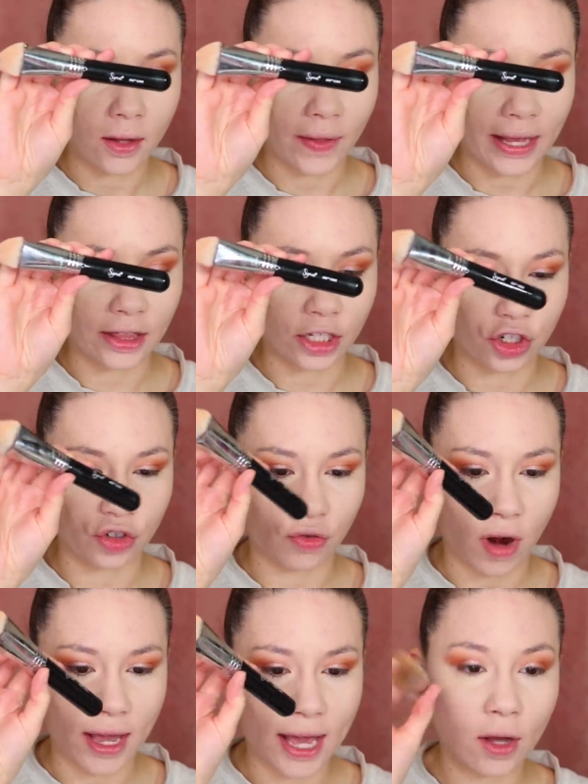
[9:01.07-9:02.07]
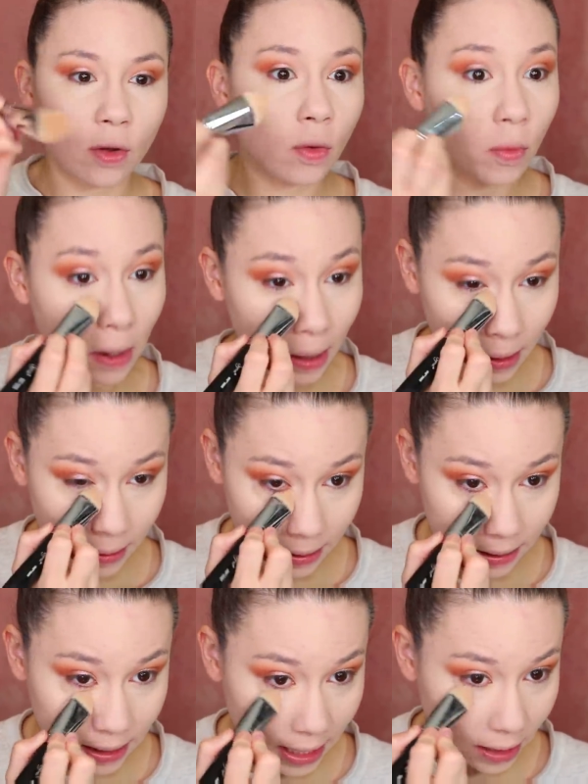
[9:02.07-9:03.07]
like the triangle one,
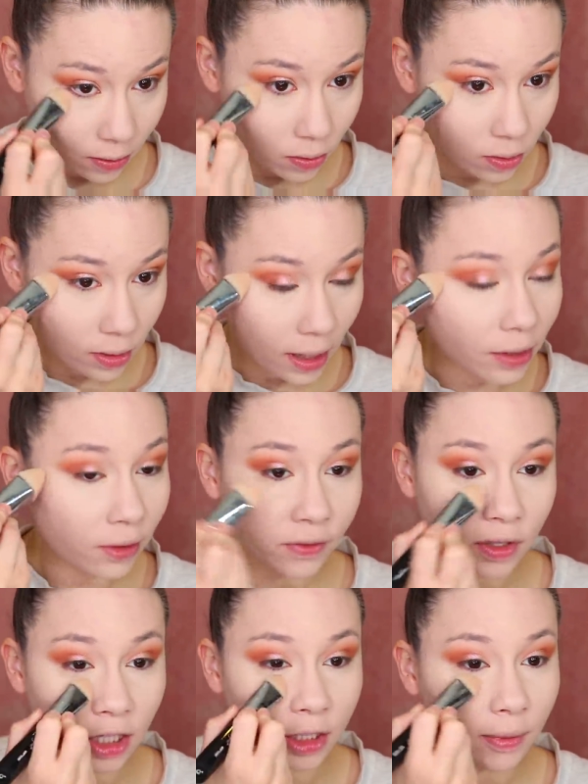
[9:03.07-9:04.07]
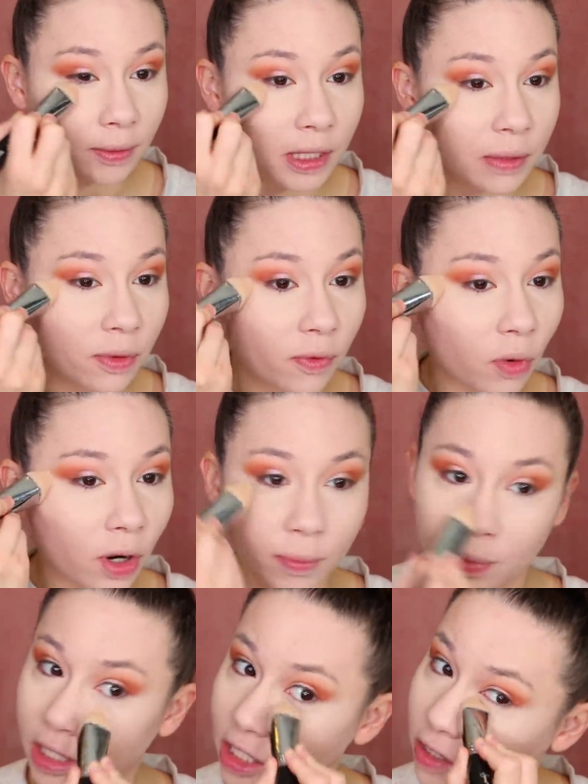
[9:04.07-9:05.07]
this angle. I know I've talked about this before,
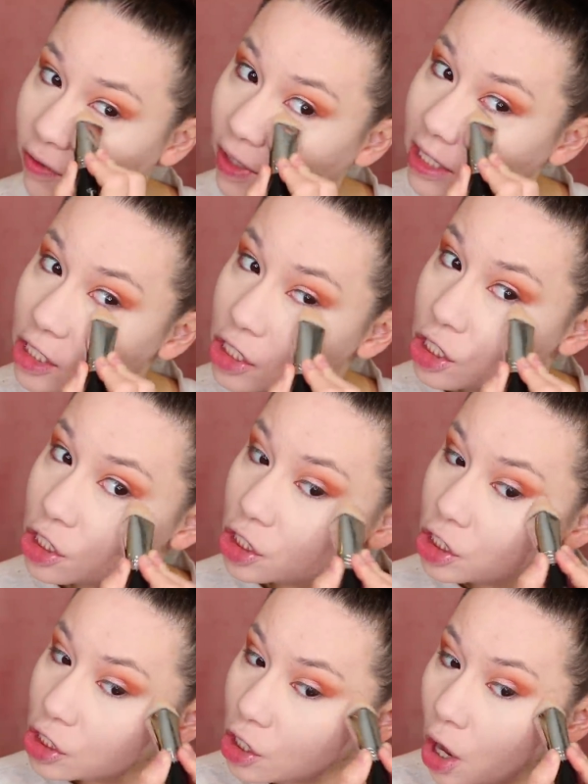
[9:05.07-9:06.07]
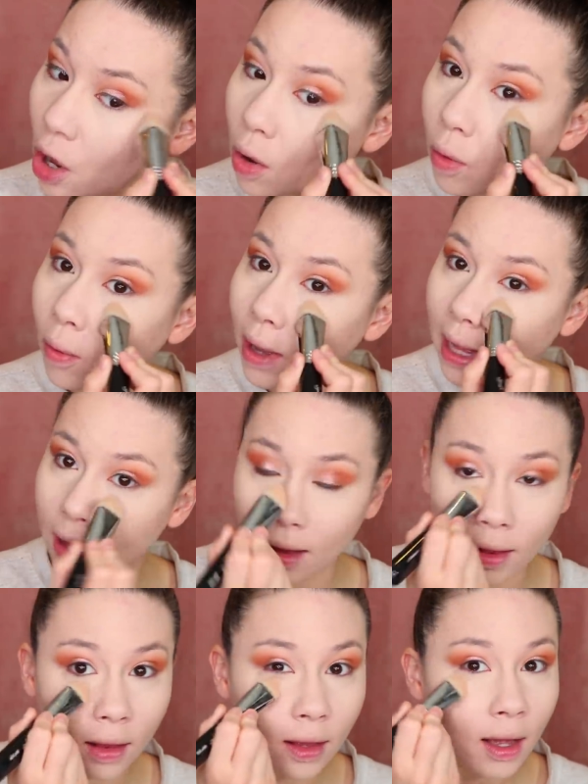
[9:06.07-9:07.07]
but it just fits so
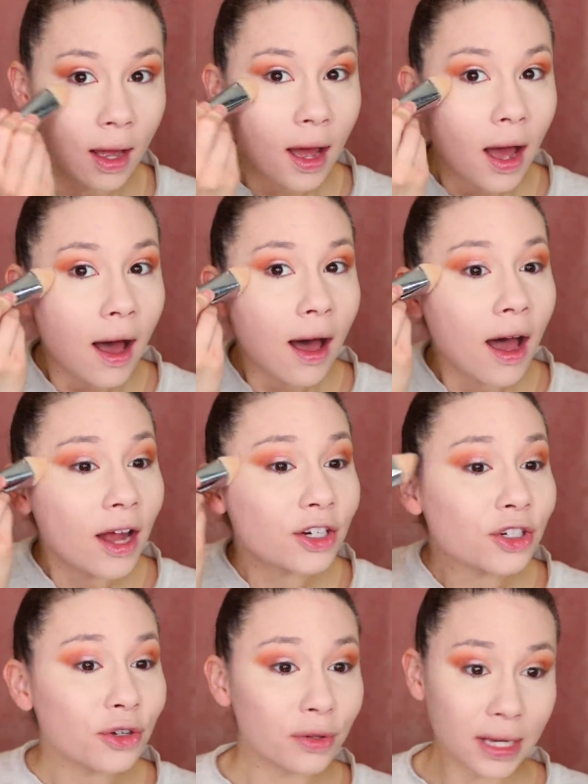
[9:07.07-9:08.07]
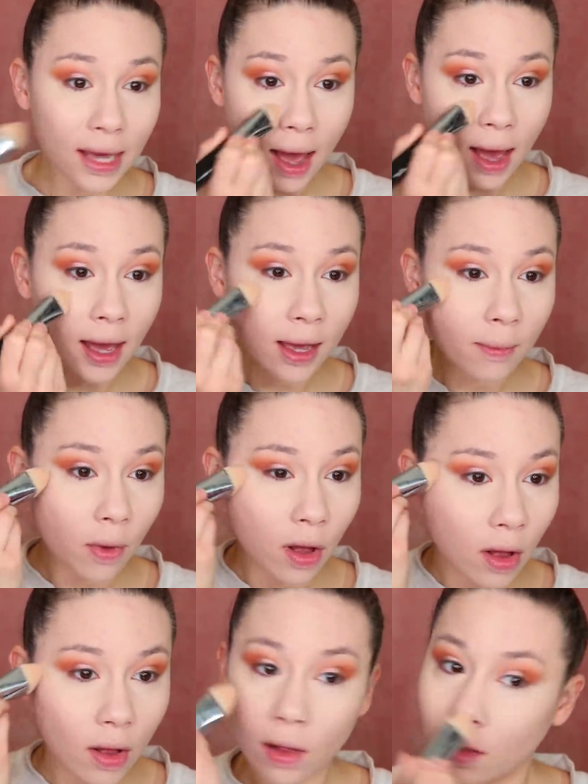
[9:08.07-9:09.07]
well under the
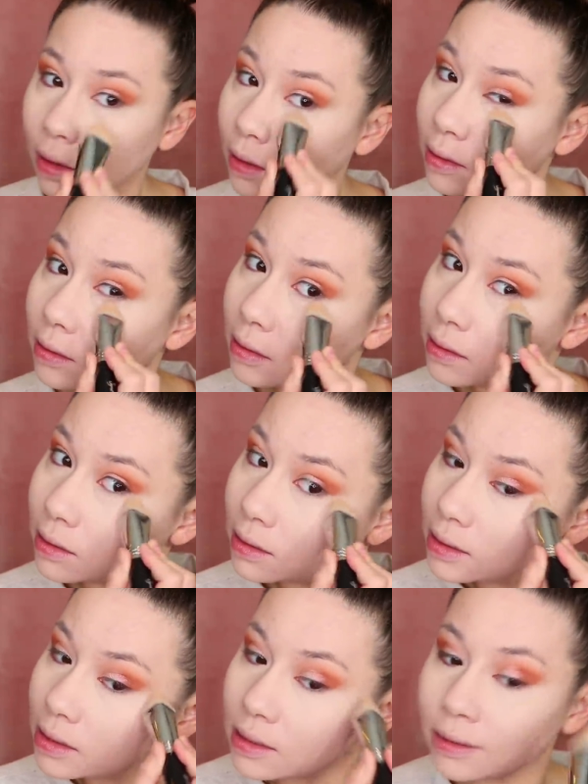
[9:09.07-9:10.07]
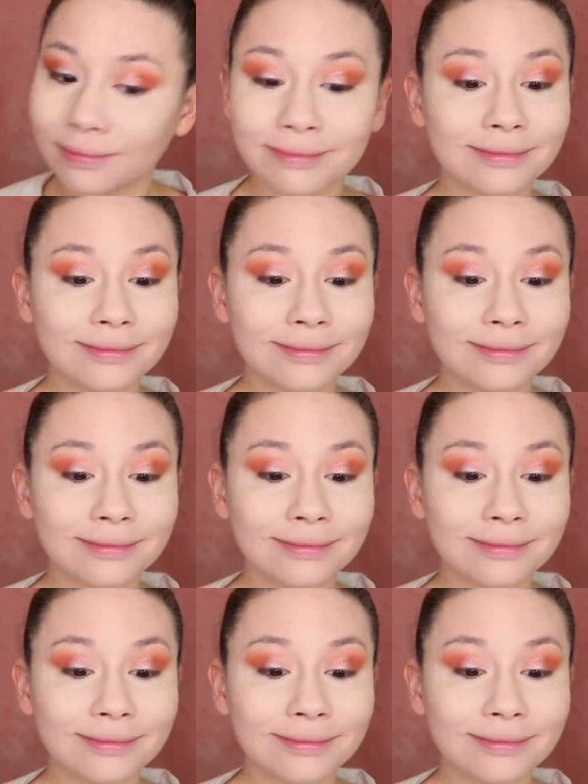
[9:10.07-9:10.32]
eyeballs.